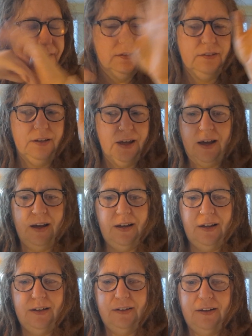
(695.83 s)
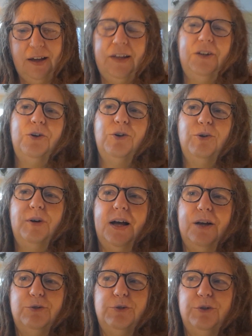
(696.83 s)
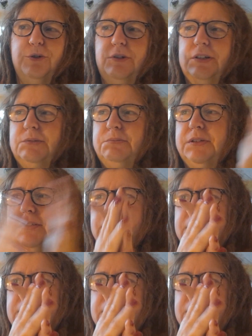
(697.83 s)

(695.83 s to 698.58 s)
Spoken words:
yeah, I don't know how to call it, but